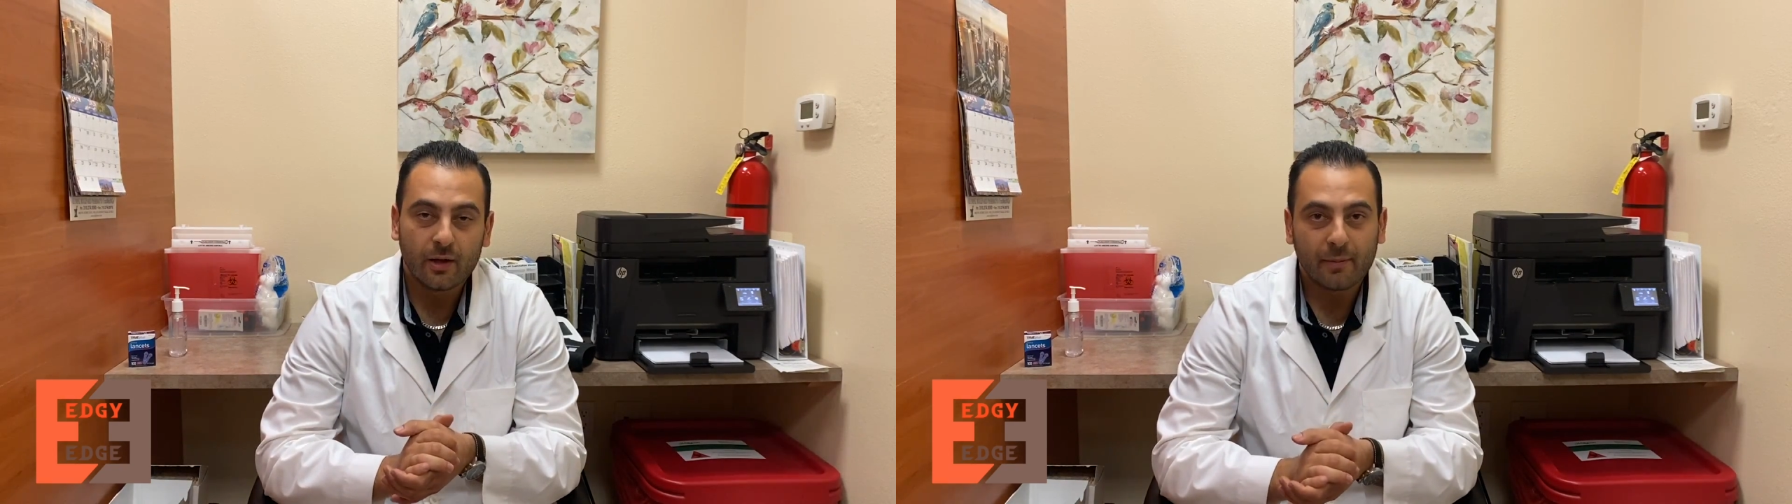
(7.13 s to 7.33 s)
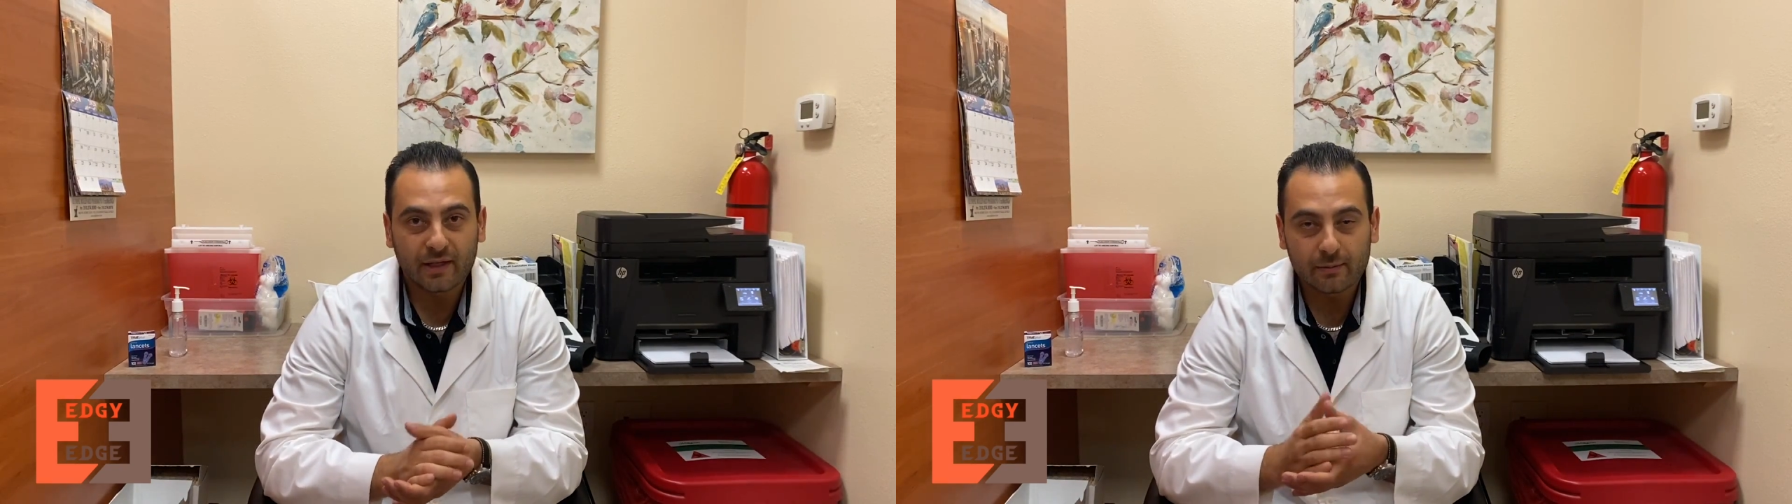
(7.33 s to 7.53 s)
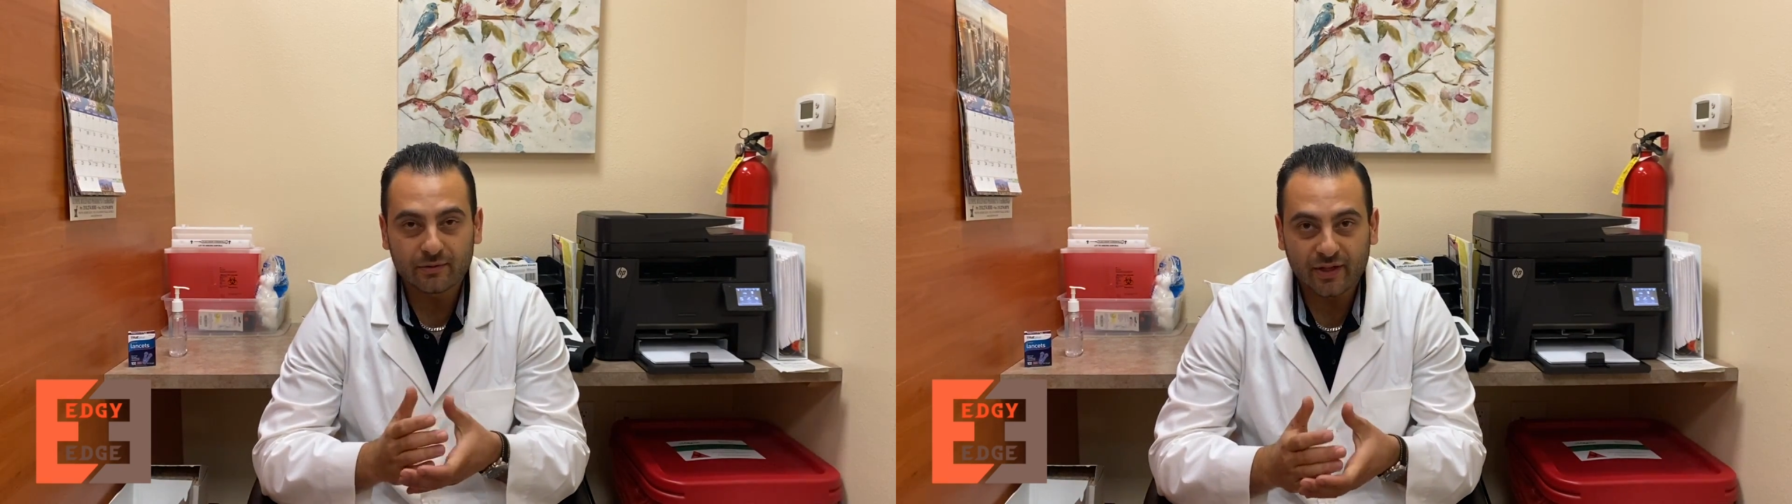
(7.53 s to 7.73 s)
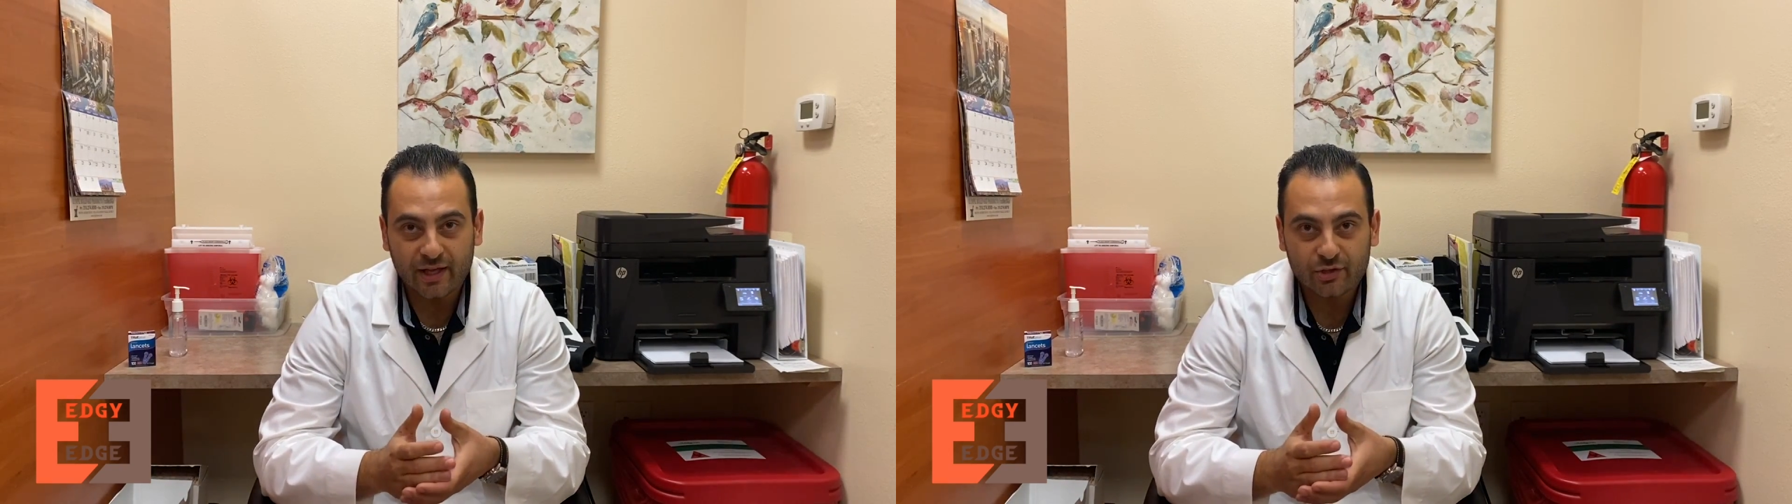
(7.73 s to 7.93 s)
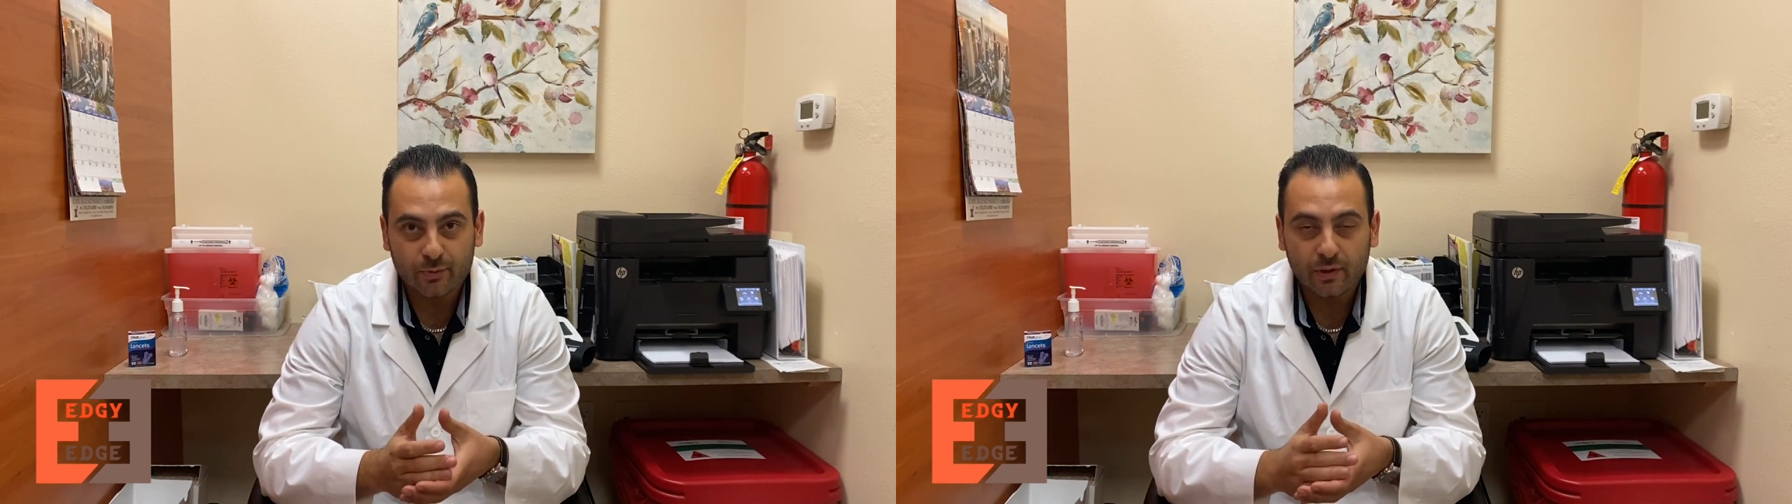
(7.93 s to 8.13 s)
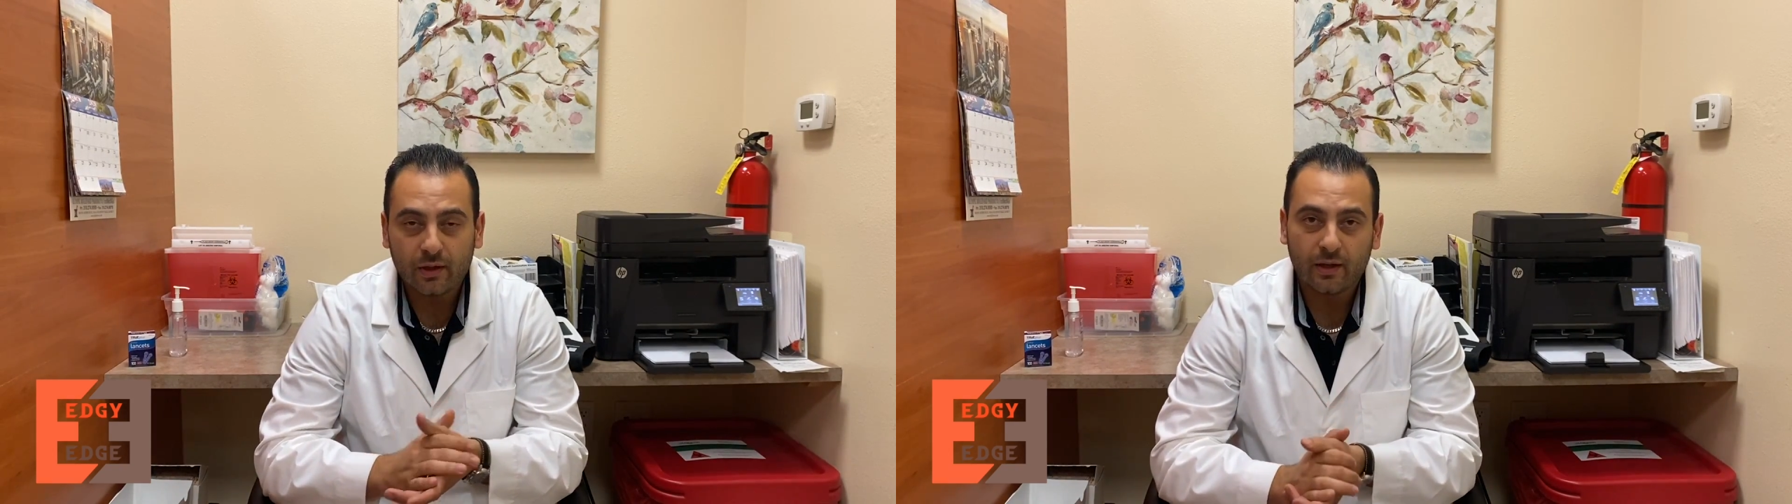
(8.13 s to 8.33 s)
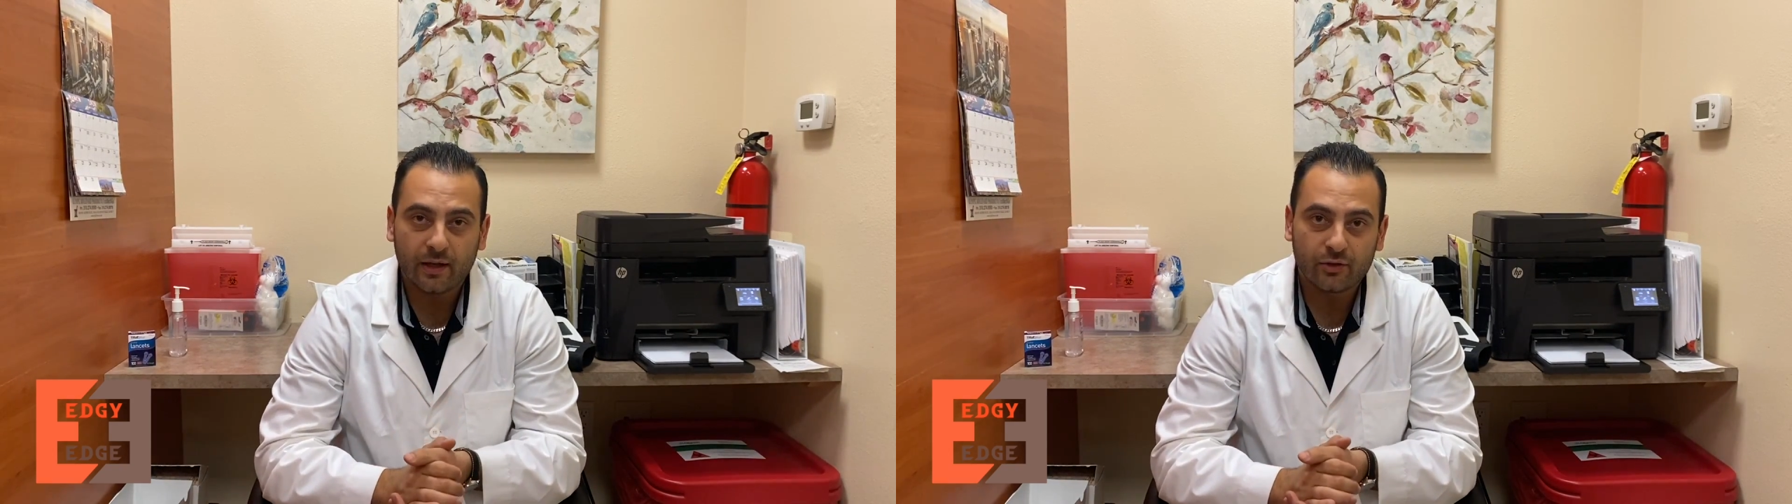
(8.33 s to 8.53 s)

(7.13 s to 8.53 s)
My name is Edgman and I